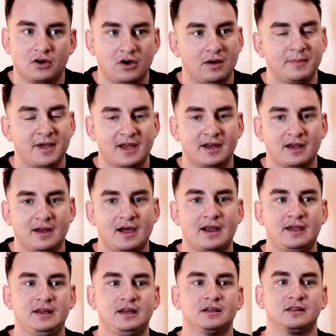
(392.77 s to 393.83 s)
oh man,
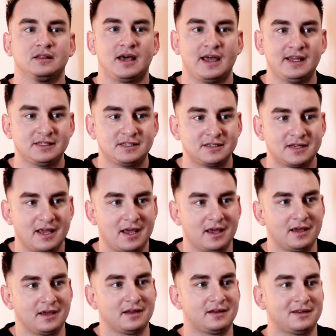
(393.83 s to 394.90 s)
I need a light
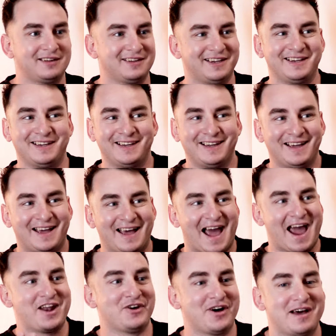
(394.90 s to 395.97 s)
and
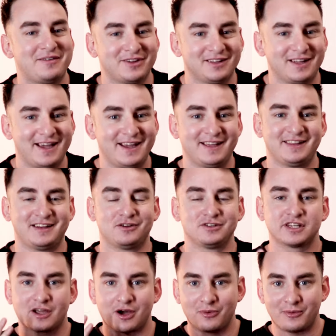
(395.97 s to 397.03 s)
I don't have a light. And then I
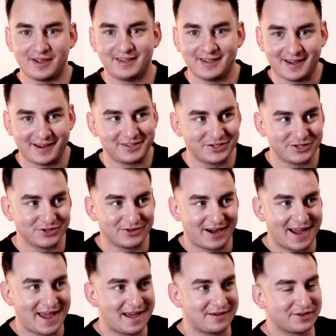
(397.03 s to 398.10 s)
was like, oh wait, yeah, I do.
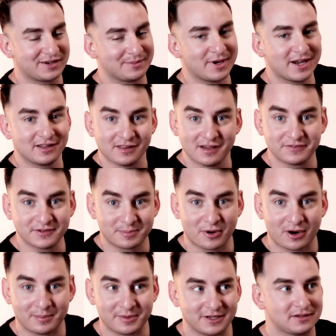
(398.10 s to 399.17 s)
I have it in my glove
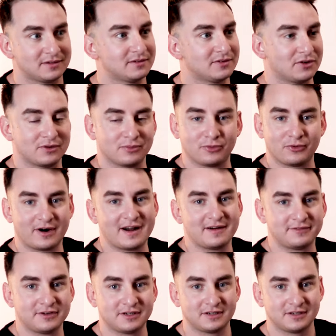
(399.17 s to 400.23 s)
compartment or
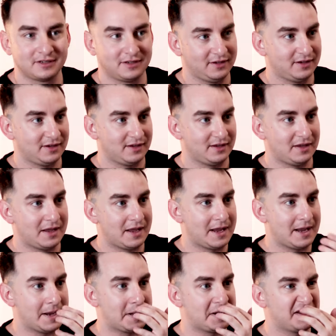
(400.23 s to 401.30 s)
wherever.
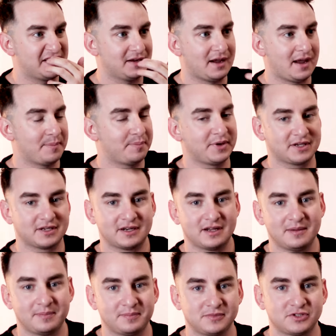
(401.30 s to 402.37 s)
And I picked it
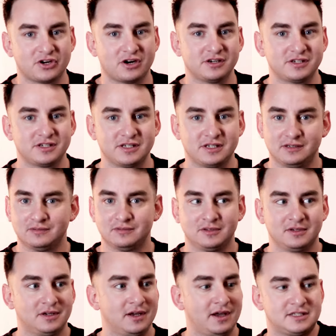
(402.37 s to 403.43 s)
up, charged it.
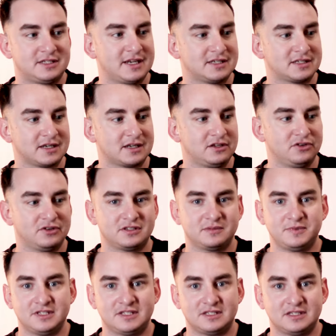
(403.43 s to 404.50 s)
It just takes like a
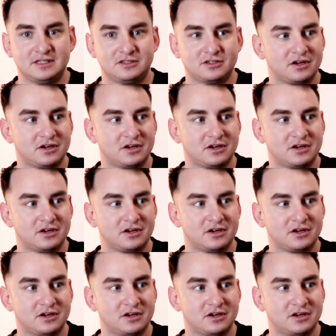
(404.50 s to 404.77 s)
USB-C